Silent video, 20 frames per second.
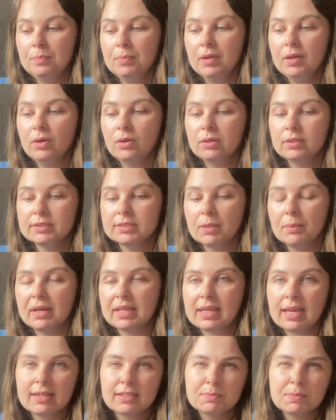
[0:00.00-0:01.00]
but also I
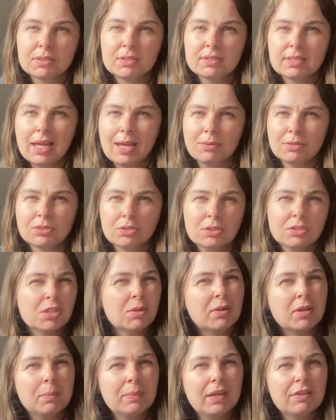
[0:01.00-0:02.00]
guess because I was also
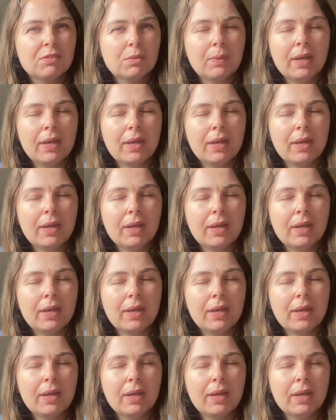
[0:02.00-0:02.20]
on a bit of a